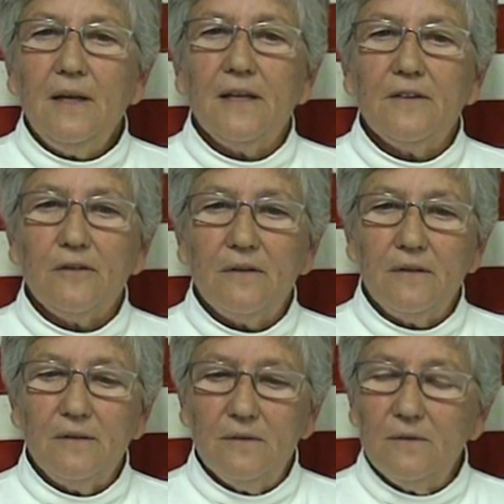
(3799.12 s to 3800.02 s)
And
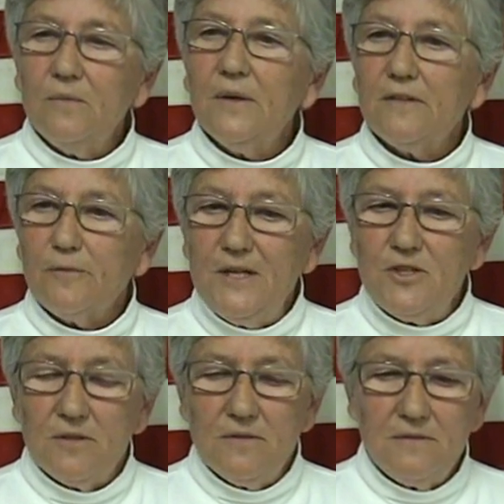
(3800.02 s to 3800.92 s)
so, where's
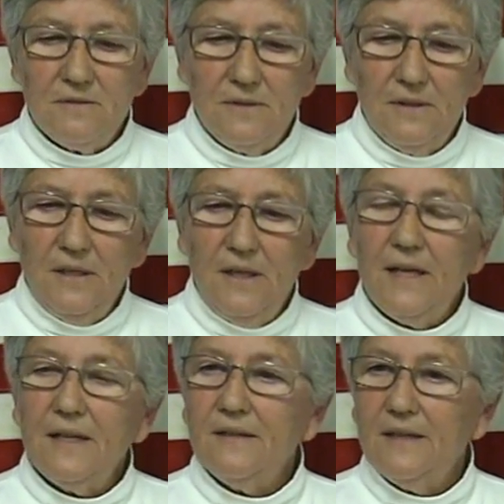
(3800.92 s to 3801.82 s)
Mijo?
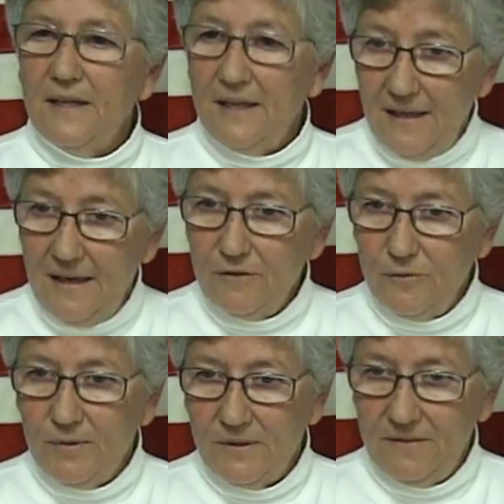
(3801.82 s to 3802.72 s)
And the head
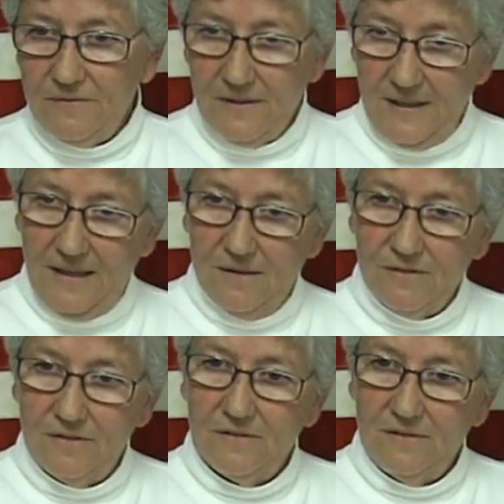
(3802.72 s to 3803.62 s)
houseboy for the
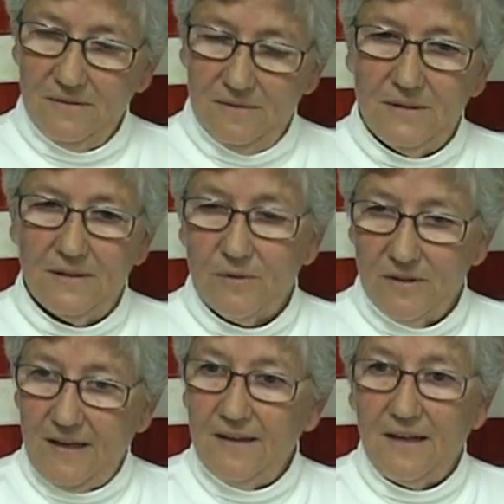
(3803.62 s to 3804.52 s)
house. There
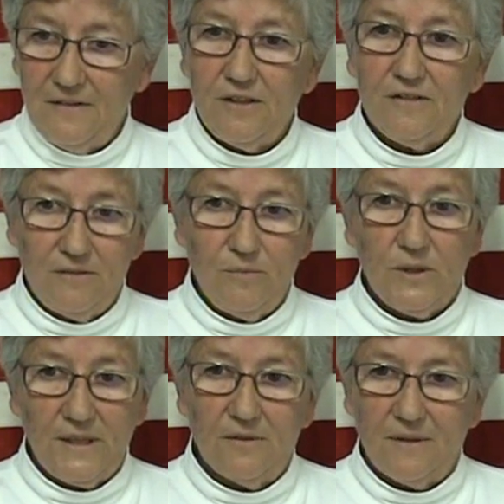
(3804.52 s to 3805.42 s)
were ten guys just
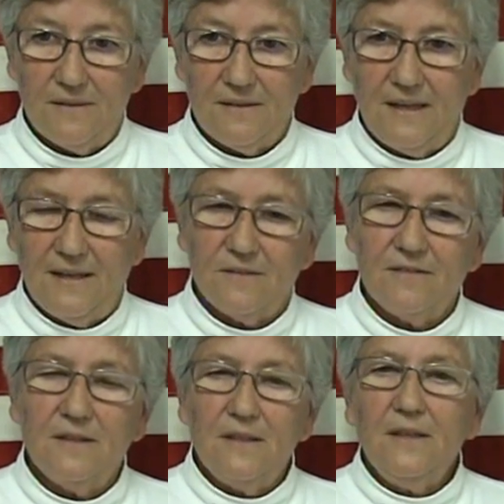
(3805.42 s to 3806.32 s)
working around in the
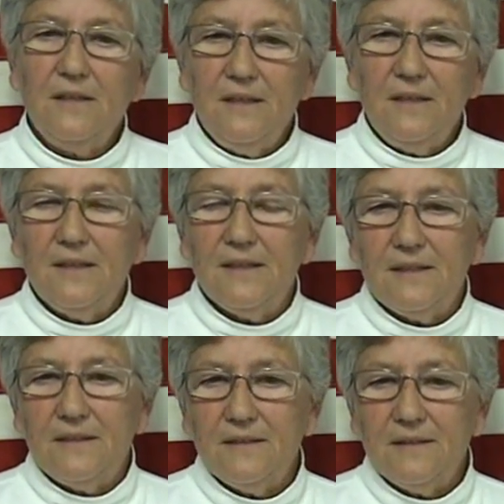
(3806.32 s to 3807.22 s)
house
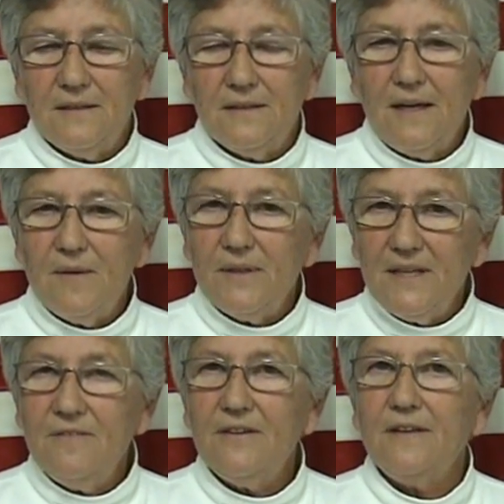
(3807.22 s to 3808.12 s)
and uh, I
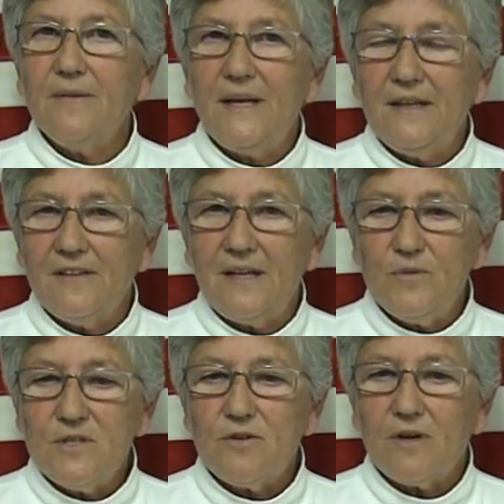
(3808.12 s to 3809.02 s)
believe the man's
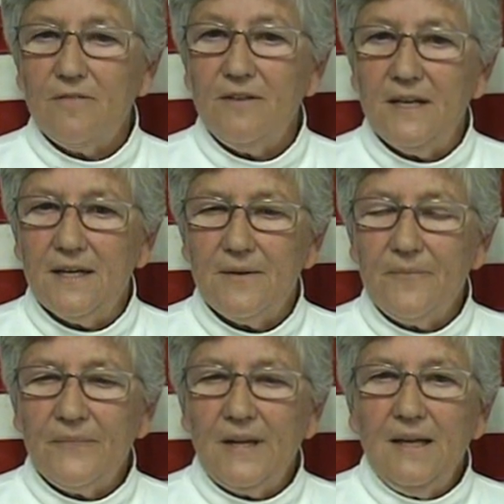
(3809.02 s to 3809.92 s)
name was Gravia.
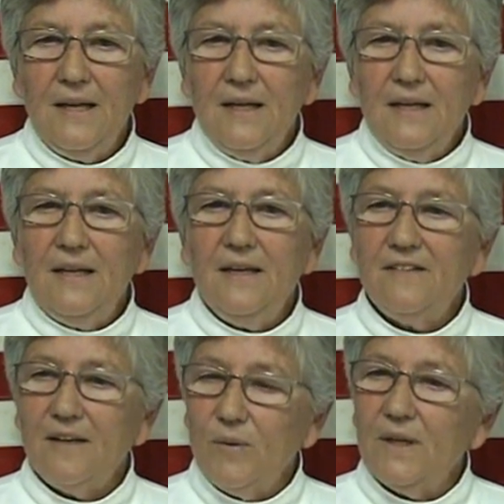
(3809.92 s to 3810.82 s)

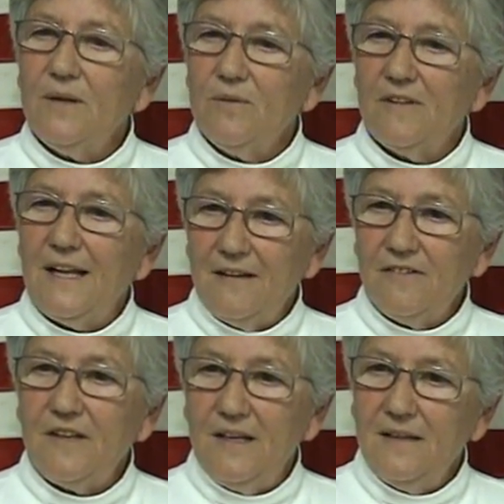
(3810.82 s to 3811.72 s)
He said, "Well, he was
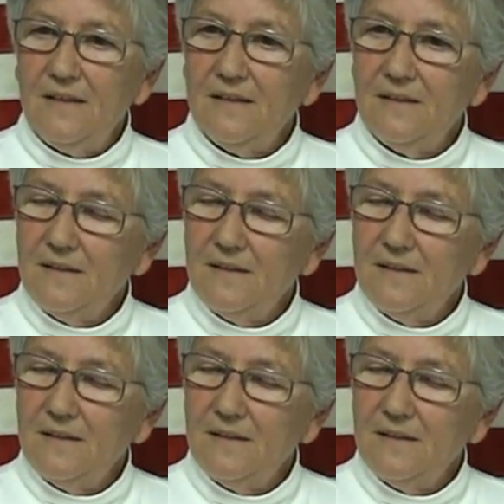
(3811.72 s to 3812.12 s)
last seen